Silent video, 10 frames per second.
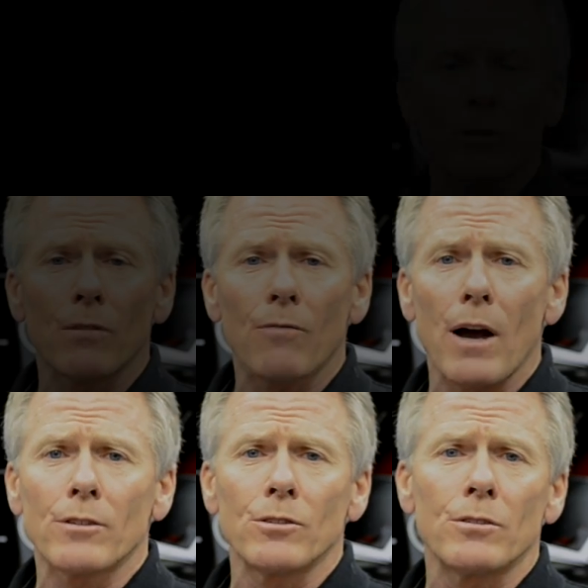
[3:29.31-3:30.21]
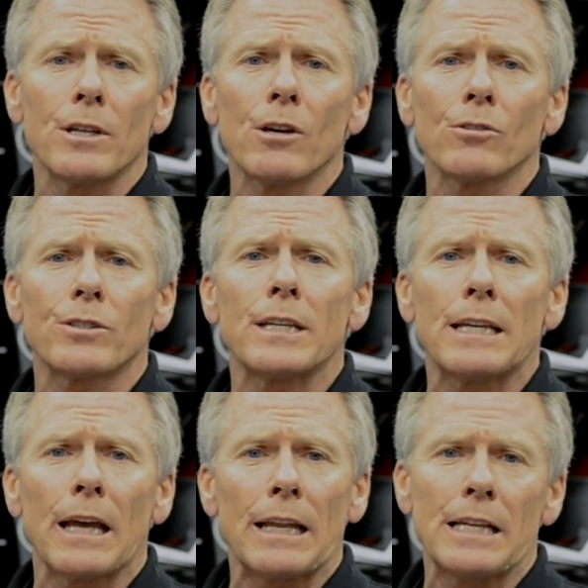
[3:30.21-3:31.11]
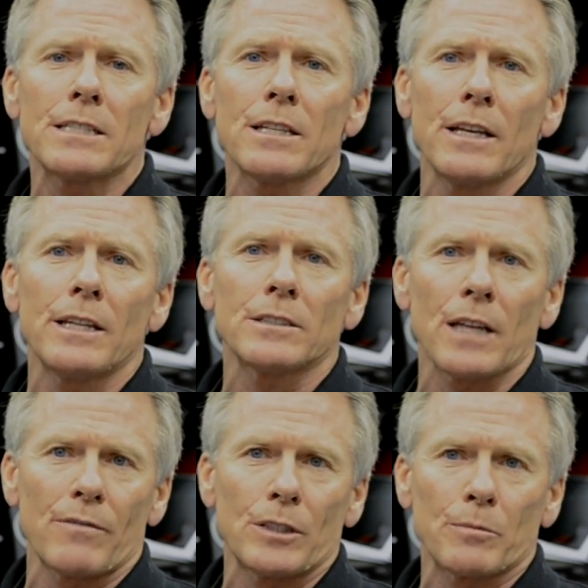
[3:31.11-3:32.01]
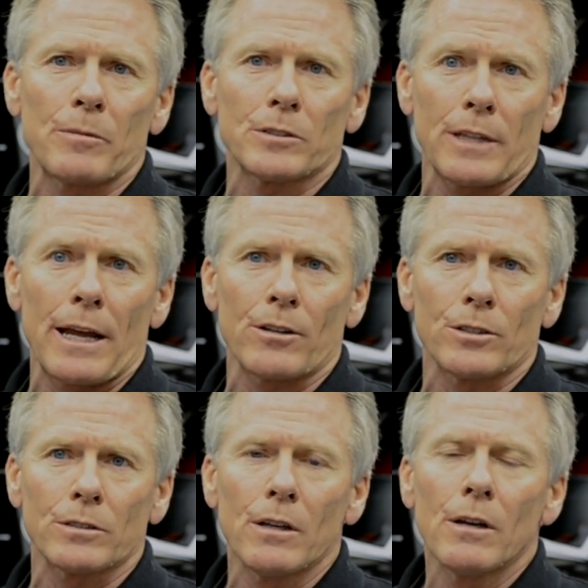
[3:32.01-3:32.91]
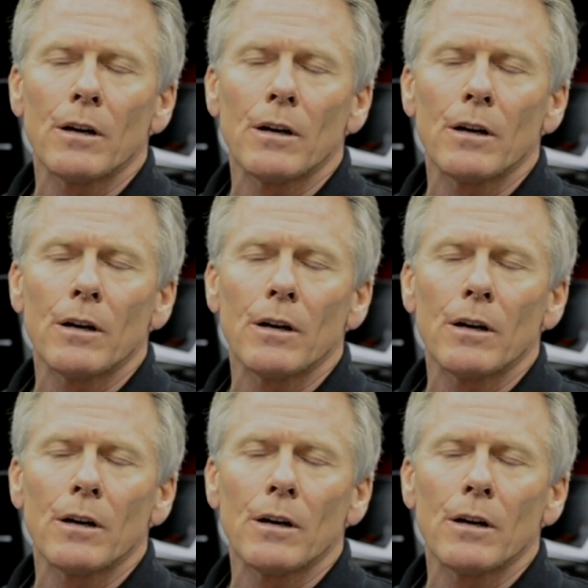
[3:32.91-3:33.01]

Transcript: It's certified to DOT and ECE safety standards.